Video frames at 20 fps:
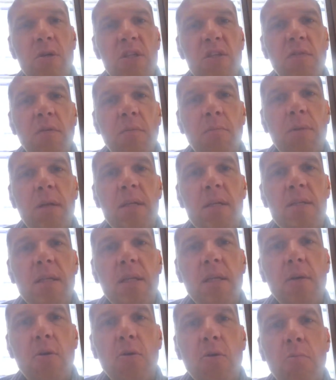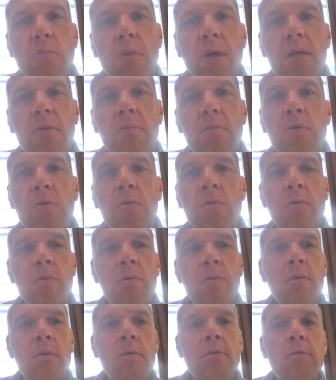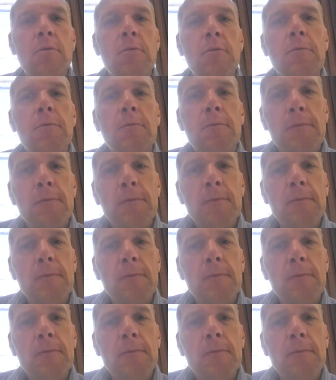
this was a question on blessing Makebo.